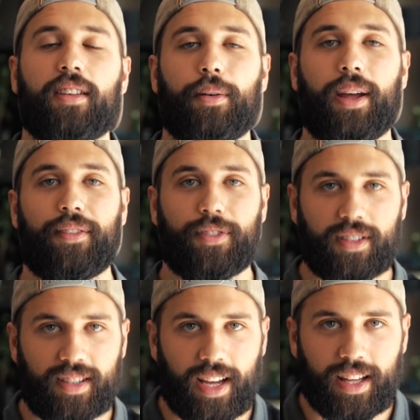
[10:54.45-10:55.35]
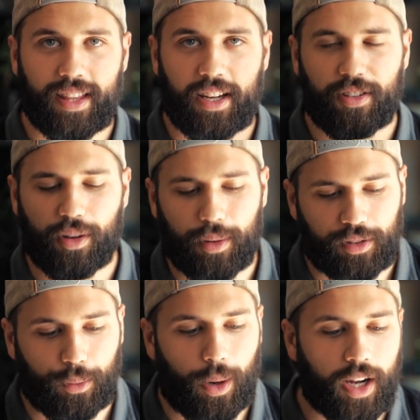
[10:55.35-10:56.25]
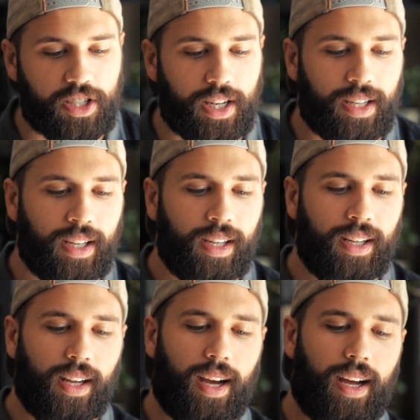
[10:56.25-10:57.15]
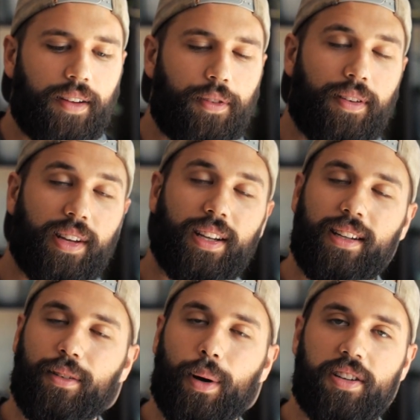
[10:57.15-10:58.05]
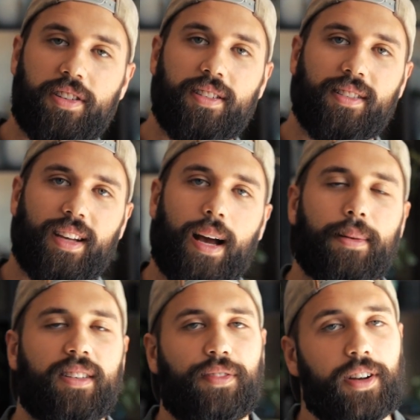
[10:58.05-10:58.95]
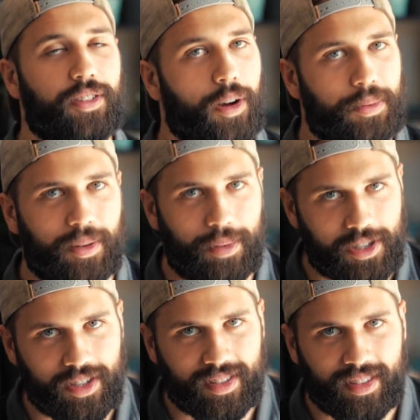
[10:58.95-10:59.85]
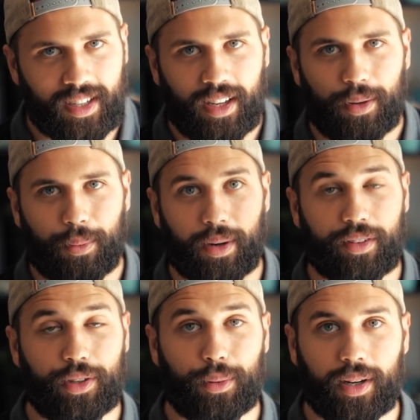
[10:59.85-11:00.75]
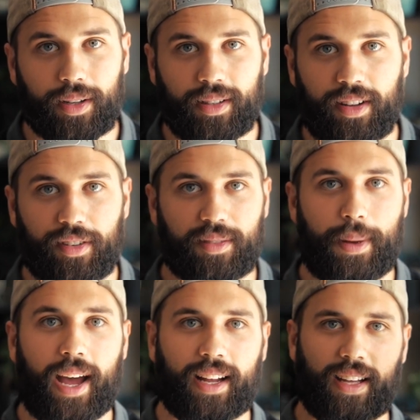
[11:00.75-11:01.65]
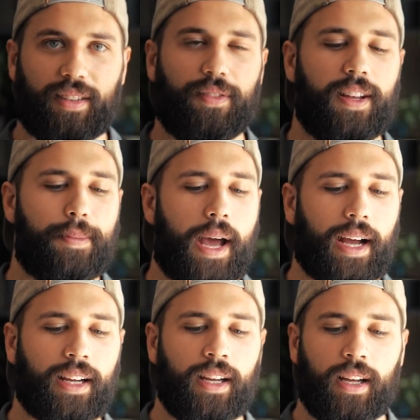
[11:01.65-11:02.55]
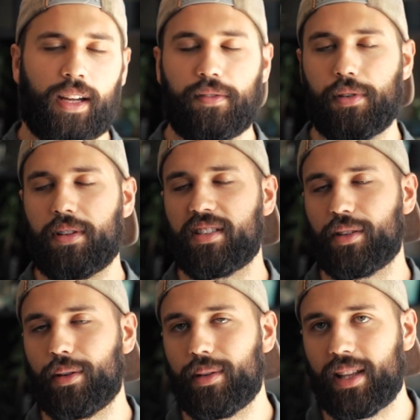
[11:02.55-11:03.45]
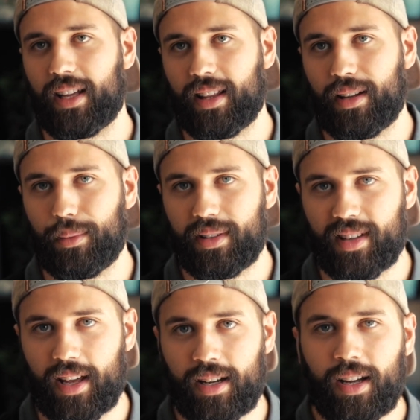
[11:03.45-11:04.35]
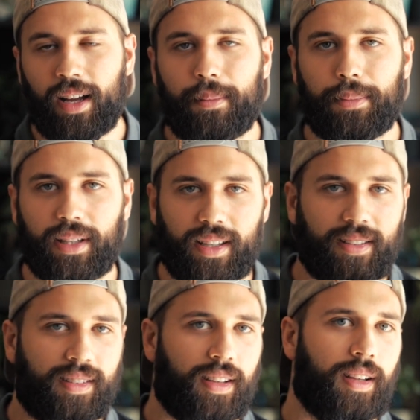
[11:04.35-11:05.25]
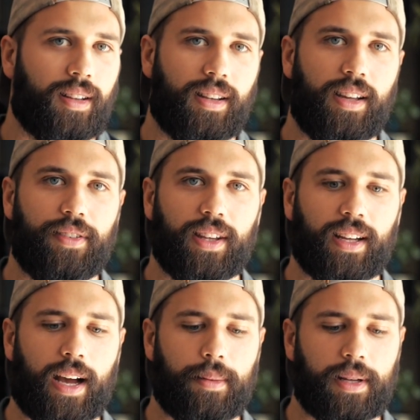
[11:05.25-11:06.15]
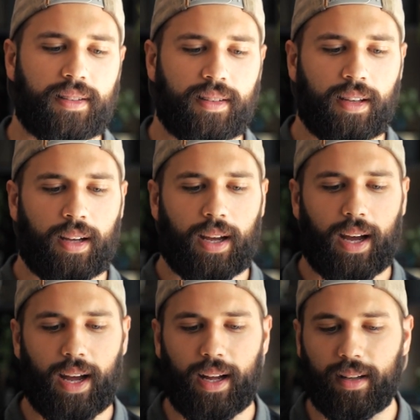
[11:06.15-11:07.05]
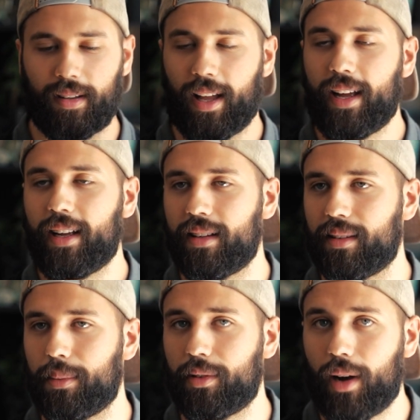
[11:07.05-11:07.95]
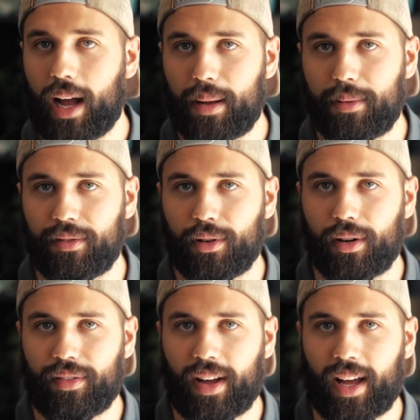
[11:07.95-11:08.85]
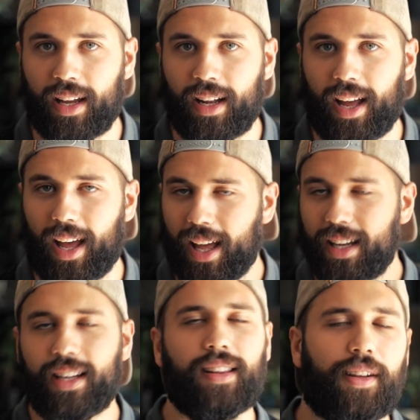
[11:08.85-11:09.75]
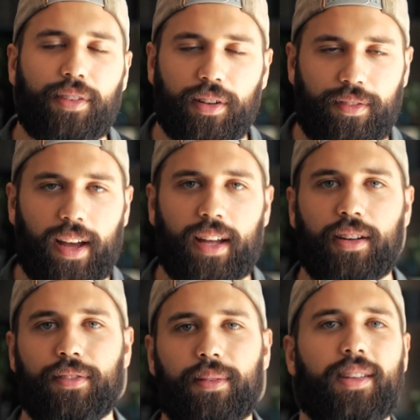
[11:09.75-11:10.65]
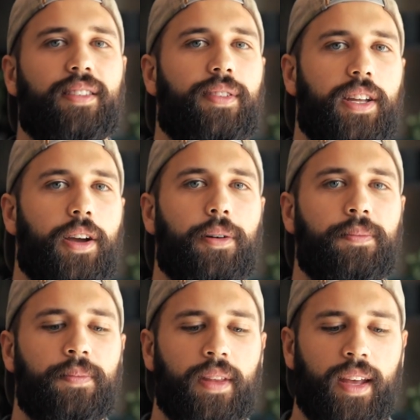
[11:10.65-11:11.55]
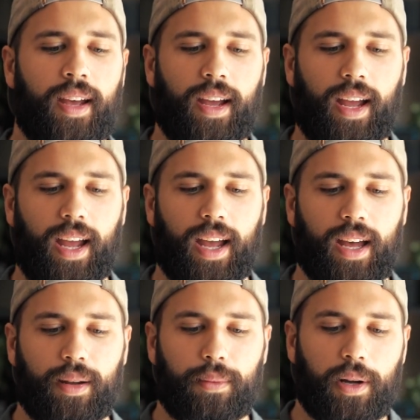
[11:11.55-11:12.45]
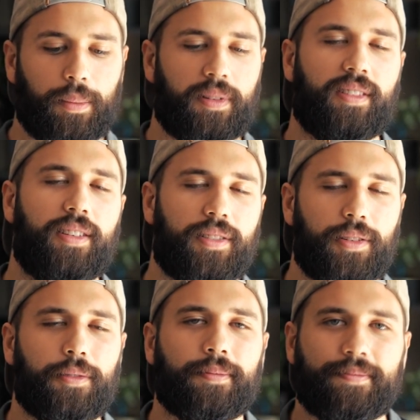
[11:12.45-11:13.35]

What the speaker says: all we have for today. Thank you so much for watching. If you have any questions, comments, fears, hopes, ambitions, whatever you want to give us back as feedback. If you disagree with anything that we said, please leave it in the comments. Like and subscribe if you have had any level of value from this video, and we hope to see you soon.